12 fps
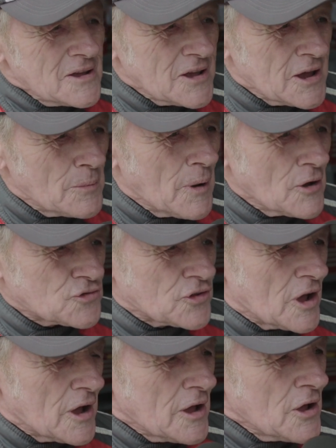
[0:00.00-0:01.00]
Yeah, most
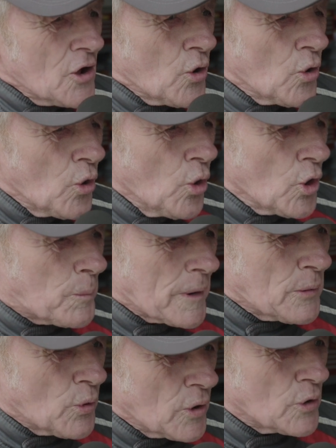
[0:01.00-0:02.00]
all the
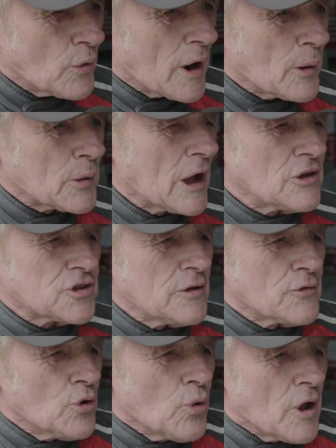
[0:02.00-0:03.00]
people we run up against,
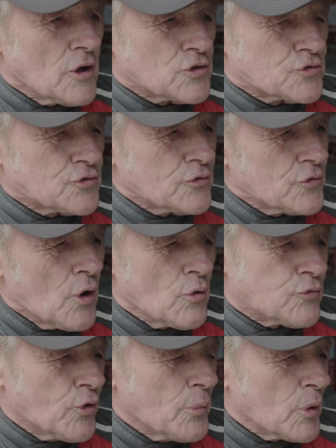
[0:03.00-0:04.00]
even all those
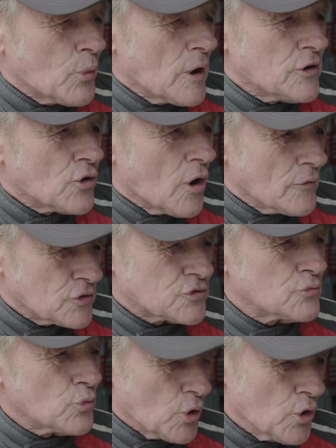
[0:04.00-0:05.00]
old Formula One
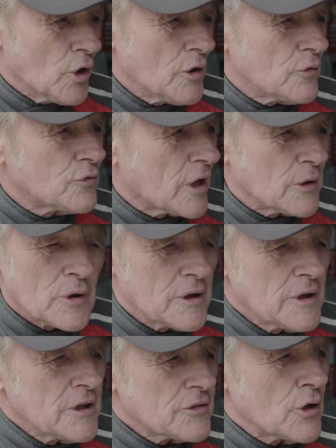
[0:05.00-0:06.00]
drivers, they were
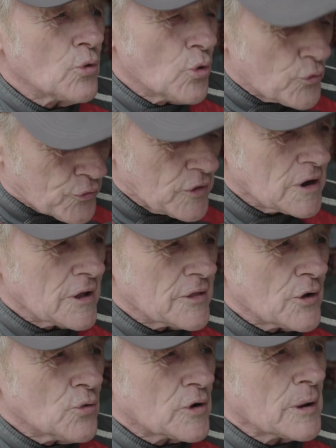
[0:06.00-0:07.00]
all friendly.
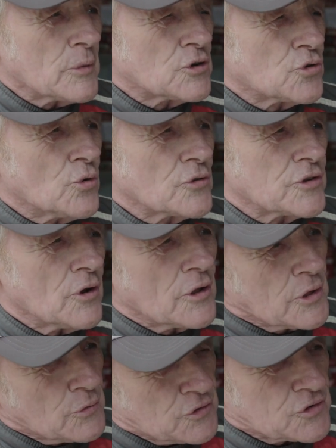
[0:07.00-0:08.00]
They all come and talk to you
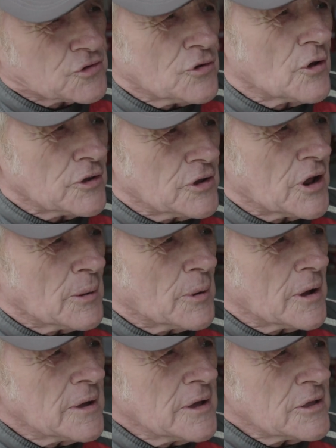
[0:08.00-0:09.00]
like they were just like your
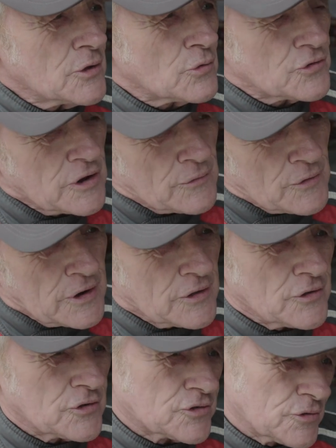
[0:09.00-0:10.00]
neighbour. There was never any
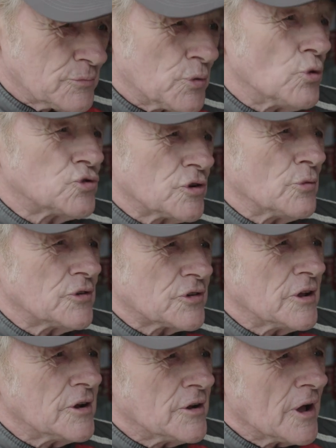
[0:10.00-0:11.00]
of this bullshit we
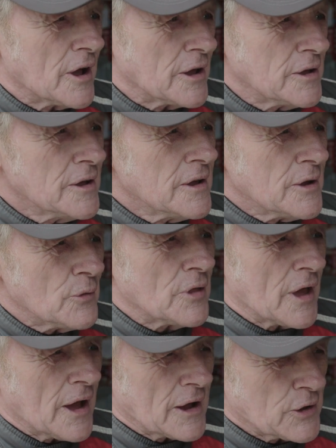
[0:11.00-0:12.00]
see today, where
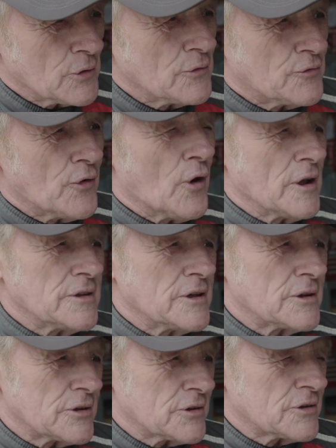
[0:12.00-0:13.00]
they argue and fight and
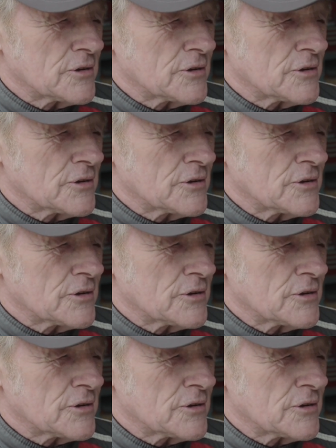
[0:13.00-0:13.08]
get